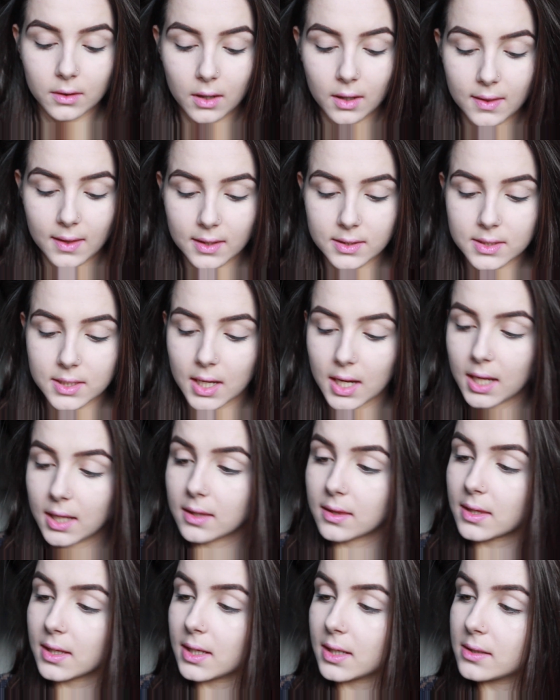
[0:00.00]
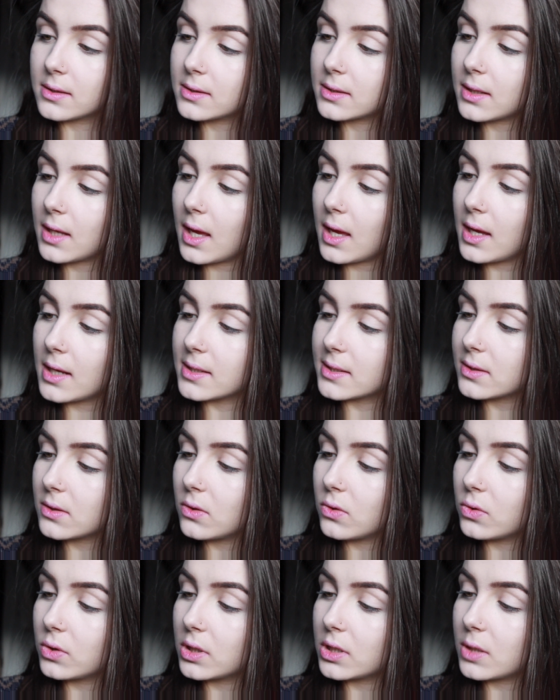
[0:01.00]
And then take this Estée
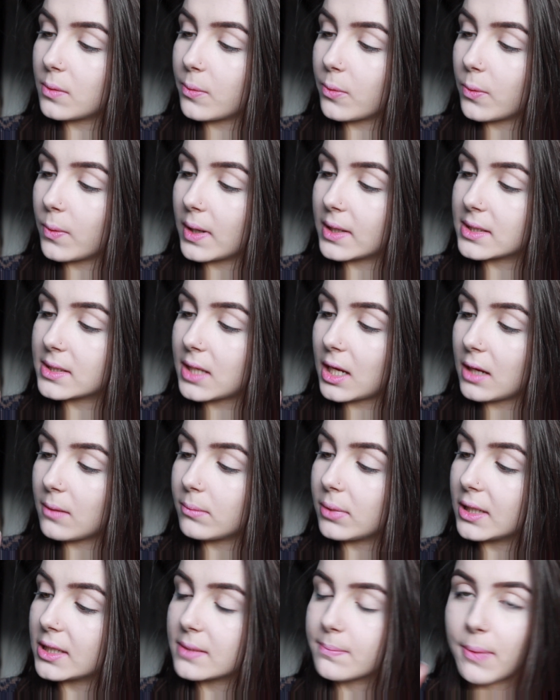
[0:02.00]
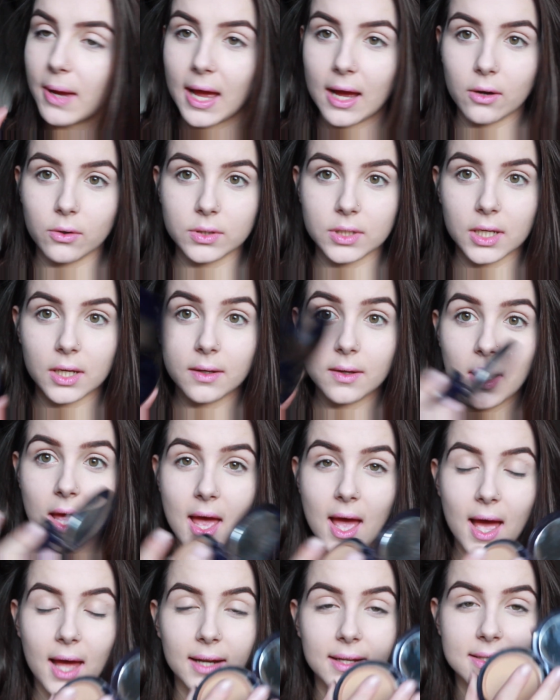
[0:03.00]
Lauder Double Wear Stay in Place powder,
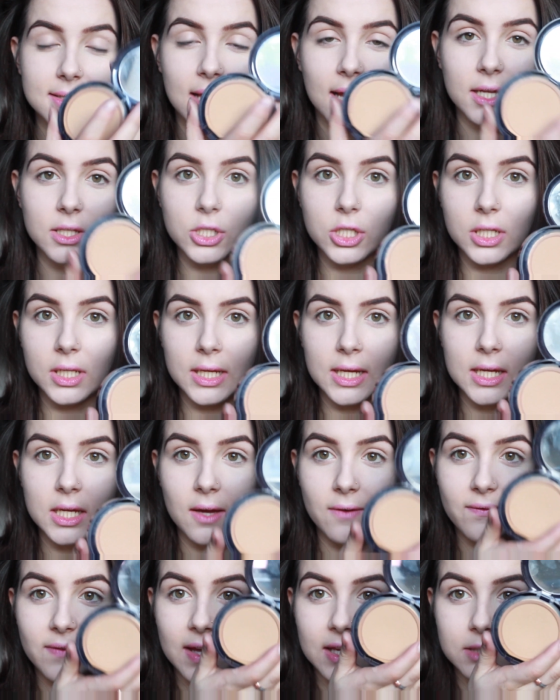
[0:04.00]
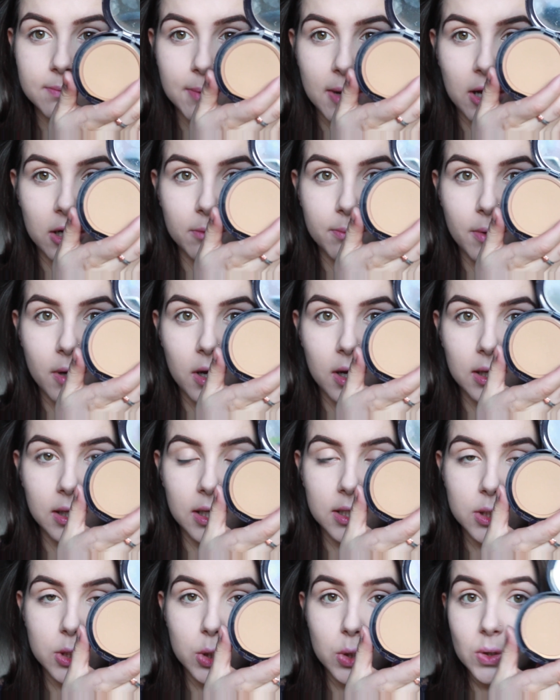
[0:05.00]
and it's actually a face powder, but I
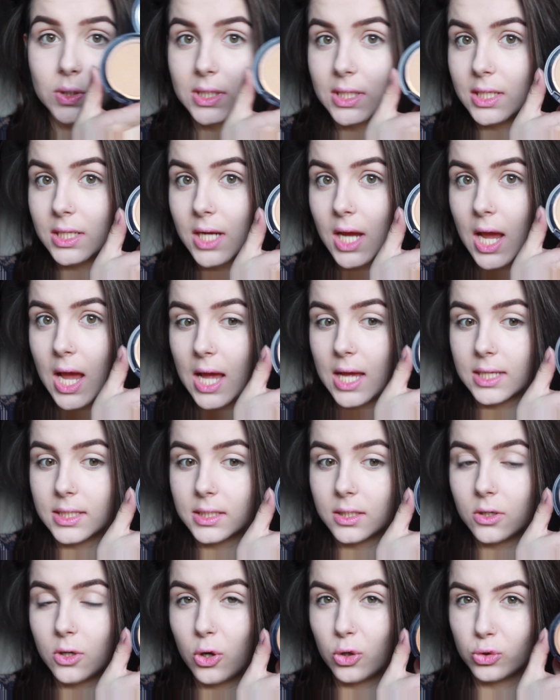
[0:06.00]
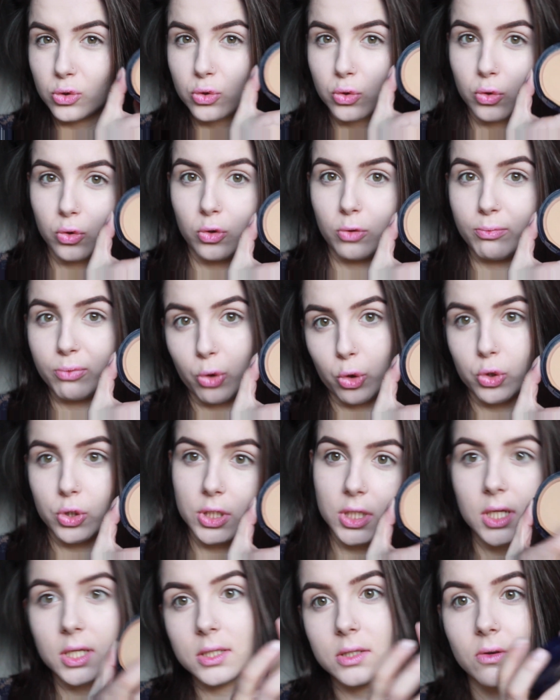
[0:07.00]
like to use it as contour
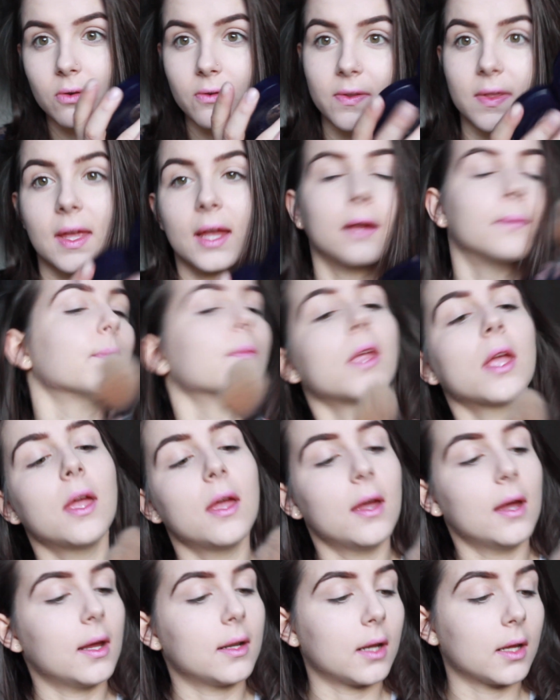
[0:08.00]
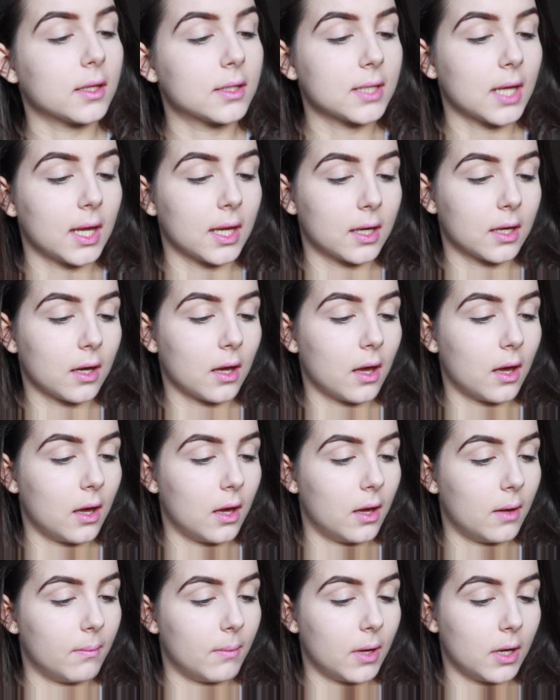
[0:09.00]
bronzer sort of thing. And I take
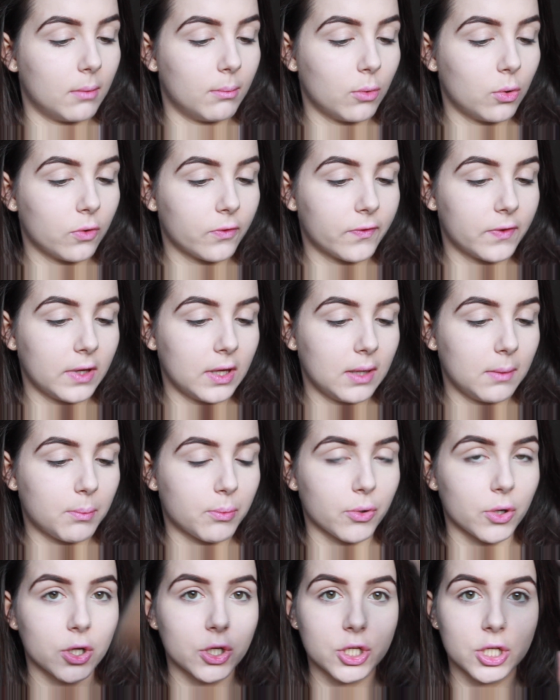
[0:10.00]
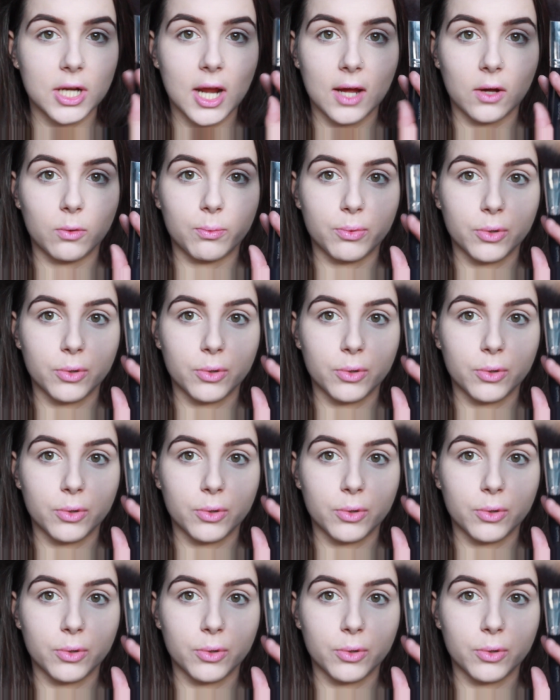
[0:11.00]
a Morphe brush, an angle